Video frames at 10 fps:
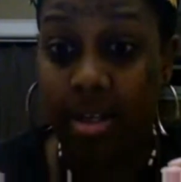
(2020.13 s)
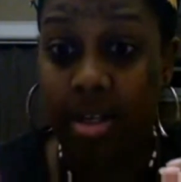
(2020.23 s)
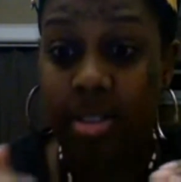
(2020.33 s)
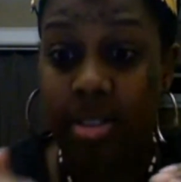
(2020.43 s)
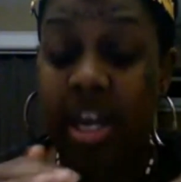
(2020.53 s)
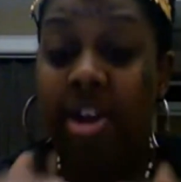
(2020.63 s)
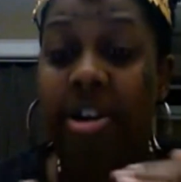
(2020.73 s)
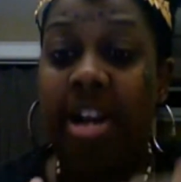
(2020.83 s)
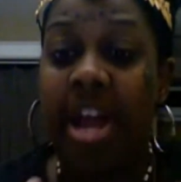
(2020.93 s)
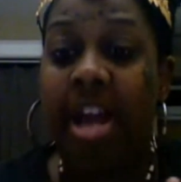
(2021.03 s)
they are
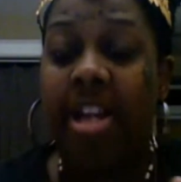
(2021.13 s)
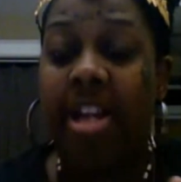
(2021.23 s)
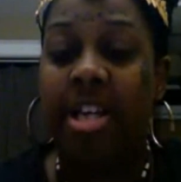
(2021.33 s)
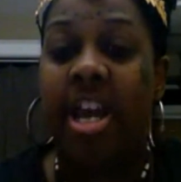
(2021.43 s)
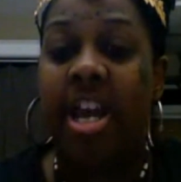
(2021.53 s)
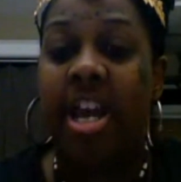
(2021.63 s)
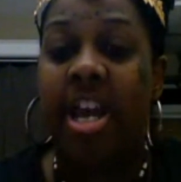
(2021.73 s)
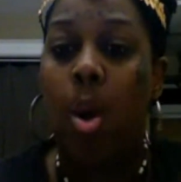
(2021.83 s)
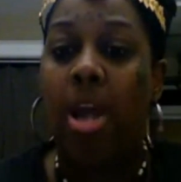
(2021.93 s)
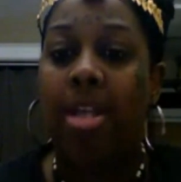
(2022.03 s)
not yet
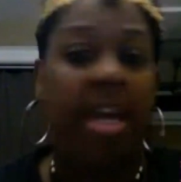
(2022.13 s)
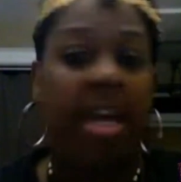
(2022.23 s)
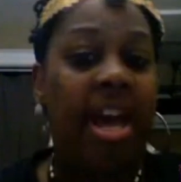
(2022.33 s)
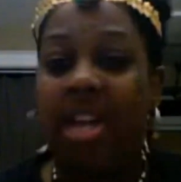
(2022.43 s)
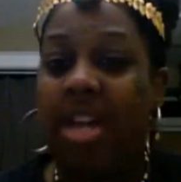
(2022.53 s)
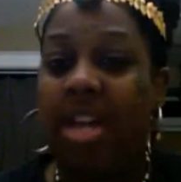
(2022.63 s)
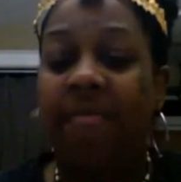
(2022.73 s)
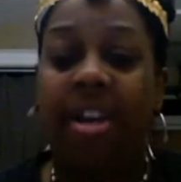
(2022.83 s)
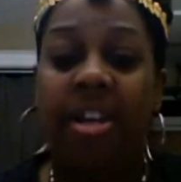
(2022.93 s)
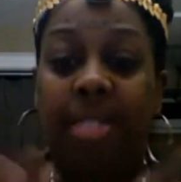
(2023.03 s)
quite, they have
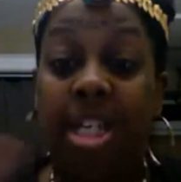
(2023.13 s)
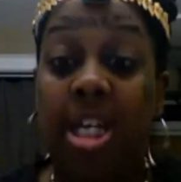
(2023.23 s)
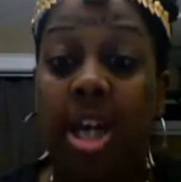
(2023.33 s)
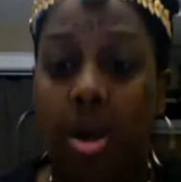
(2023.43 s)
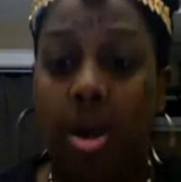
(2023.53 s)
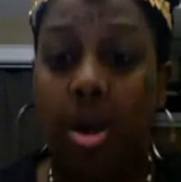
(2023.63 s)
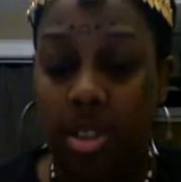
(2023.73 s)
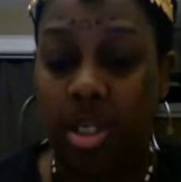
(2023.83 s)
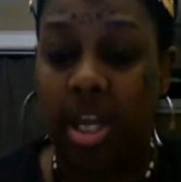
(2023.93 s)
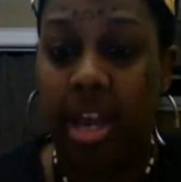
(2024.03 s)
not developed
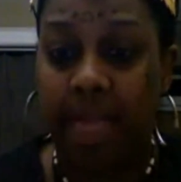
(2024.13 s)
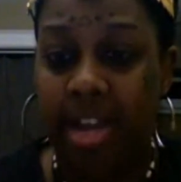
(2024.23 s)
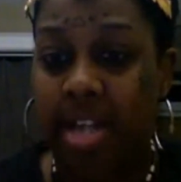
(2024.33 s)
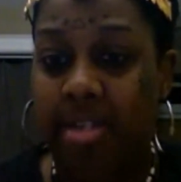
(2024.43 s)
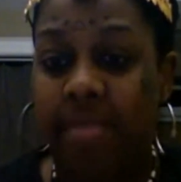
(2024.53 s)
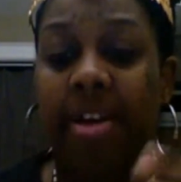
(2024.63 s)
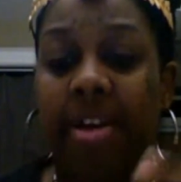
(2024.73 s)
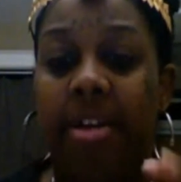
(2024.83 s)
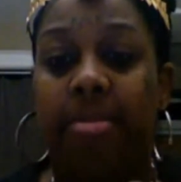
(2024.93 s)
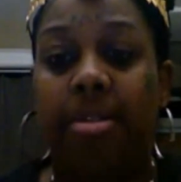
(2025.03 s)
egos, and they have not
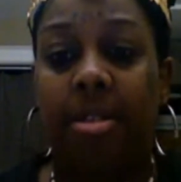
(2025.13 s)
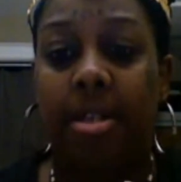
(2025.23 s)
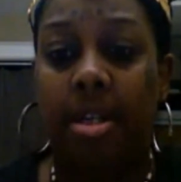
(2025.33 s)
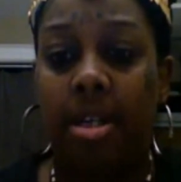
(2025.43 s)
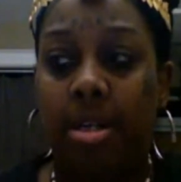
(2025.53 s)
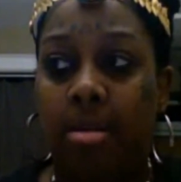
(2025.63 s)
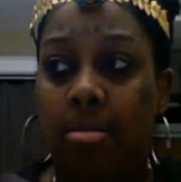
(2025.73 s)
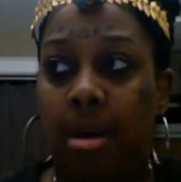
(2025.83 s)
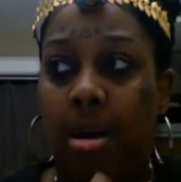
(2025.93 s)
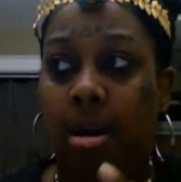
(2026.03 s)
developed
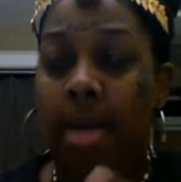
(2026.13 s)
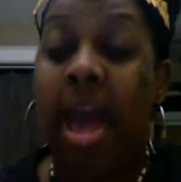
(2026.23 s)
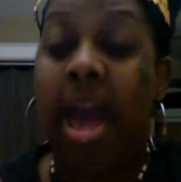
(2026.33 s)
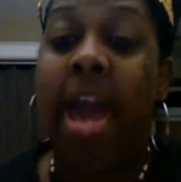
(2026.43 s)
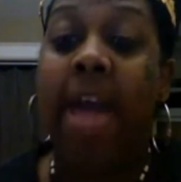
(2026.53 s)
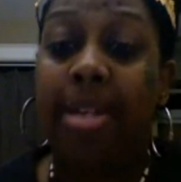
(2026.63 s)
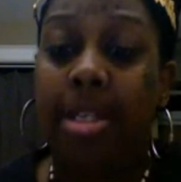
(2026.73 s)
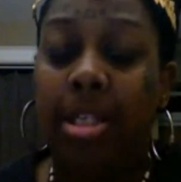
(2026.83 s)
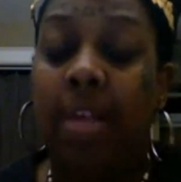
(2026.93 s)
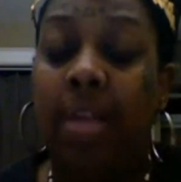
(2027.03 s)
habits
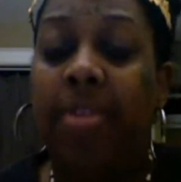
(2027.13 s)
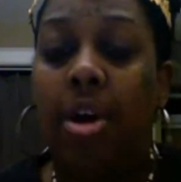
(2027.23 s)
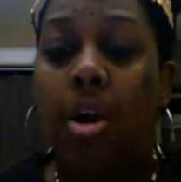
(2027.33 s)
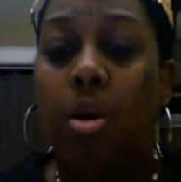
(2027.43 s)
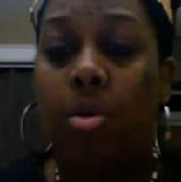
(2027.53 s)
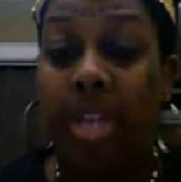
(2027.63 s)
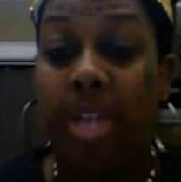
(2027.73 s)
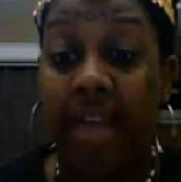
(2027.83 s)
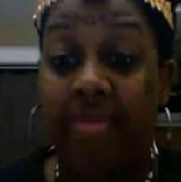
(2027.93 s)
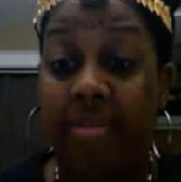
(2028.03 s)
of their own. They
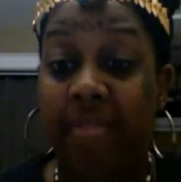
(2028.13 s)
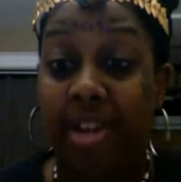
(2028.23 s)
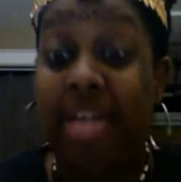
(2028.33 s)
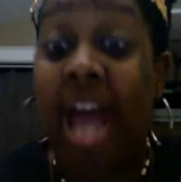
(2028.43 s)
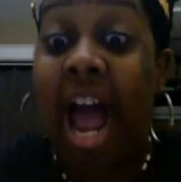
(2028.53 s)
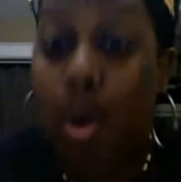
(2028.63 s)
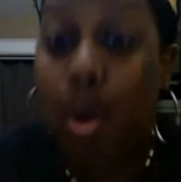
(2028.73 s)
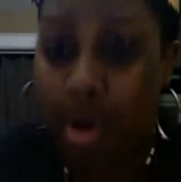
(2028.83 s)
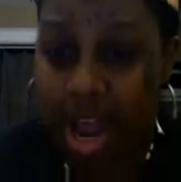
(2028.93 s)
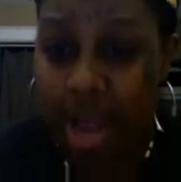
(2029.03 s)
have developed our
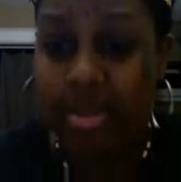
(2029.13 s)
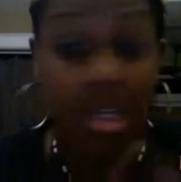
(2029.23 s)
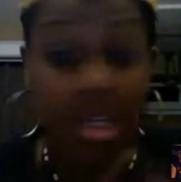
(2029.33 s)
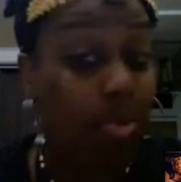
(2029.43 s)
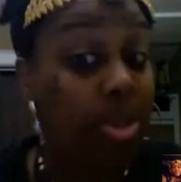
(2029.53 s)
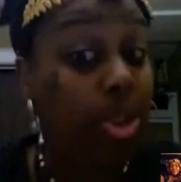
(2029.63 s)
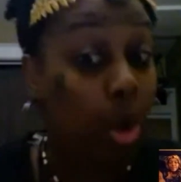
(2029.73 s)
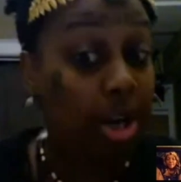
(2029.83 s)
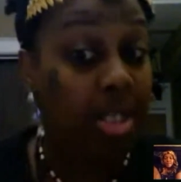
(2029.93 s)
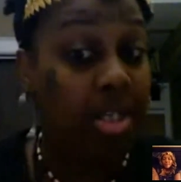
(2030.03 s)
habits because we
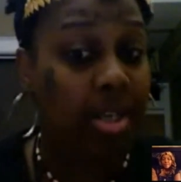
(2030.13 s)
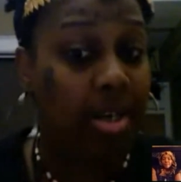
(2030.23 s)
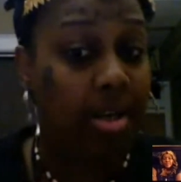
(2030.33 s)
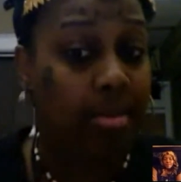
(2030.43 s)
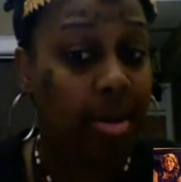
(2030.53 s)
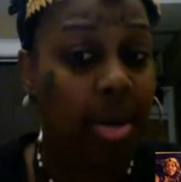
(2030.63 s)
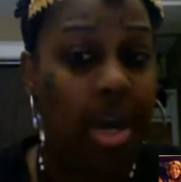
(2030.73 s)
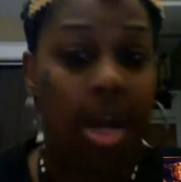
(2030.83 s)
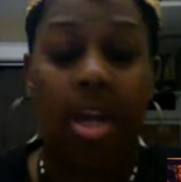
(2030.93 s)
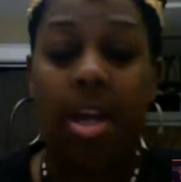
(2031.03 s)
taught it to them.
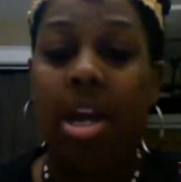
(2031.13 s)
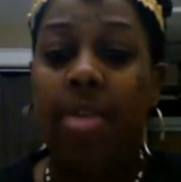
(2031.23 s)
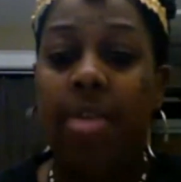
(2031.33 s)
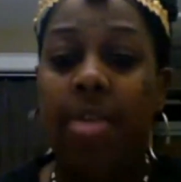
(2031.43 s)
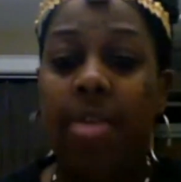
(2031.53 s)
Okay, they